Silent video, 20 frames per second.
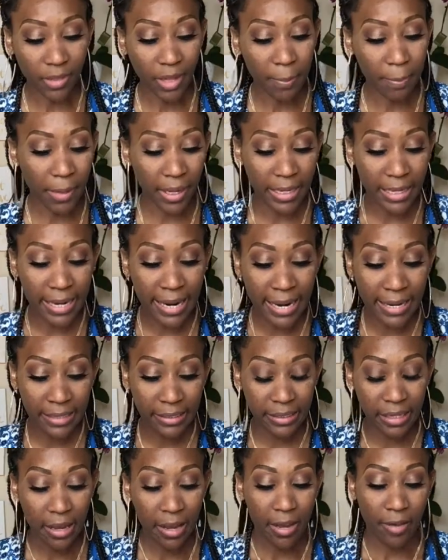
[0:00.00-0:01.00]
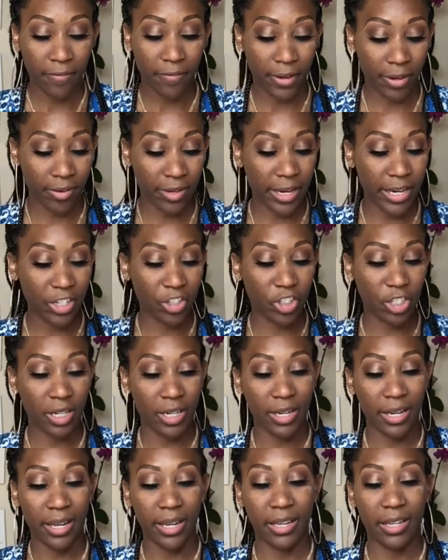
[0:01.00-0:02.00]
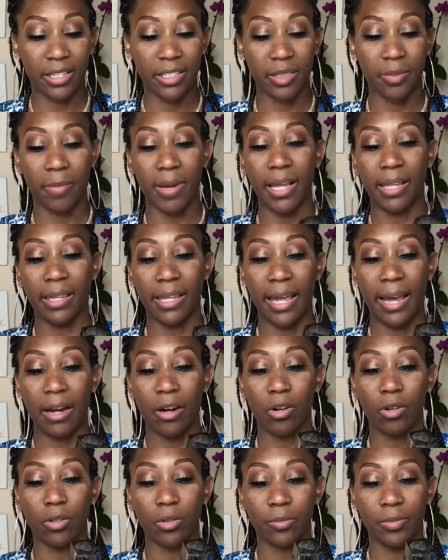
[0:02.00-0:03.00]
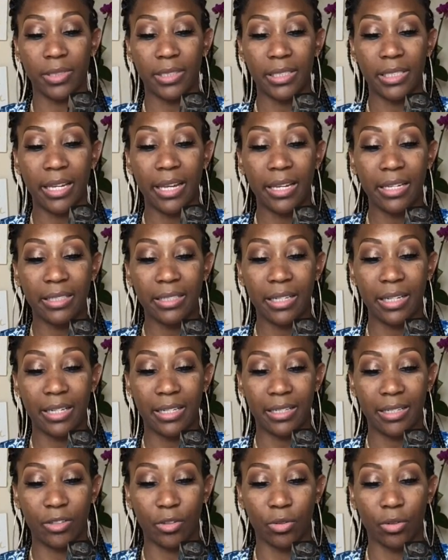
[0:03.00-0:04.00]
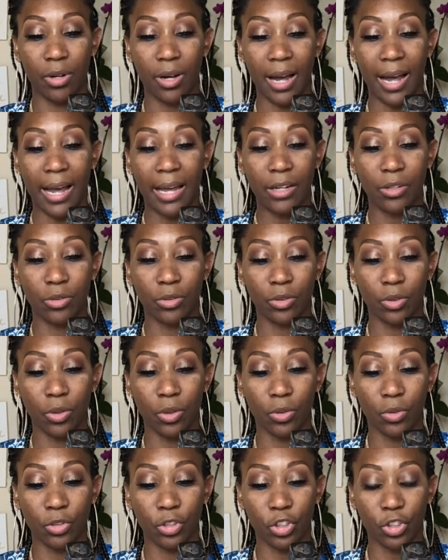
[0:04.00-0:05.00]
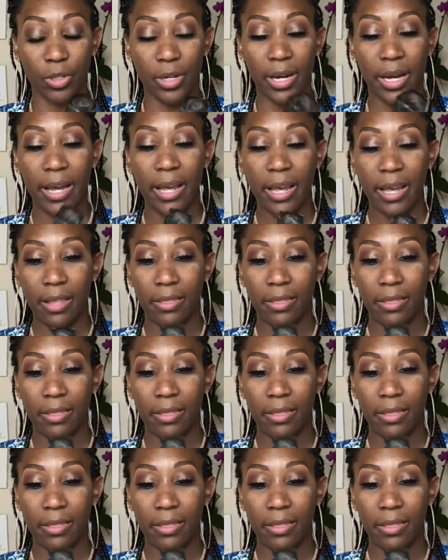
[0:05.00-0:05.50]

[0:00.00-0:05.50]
My next foundation is my Lancome Tint Idol Ultra.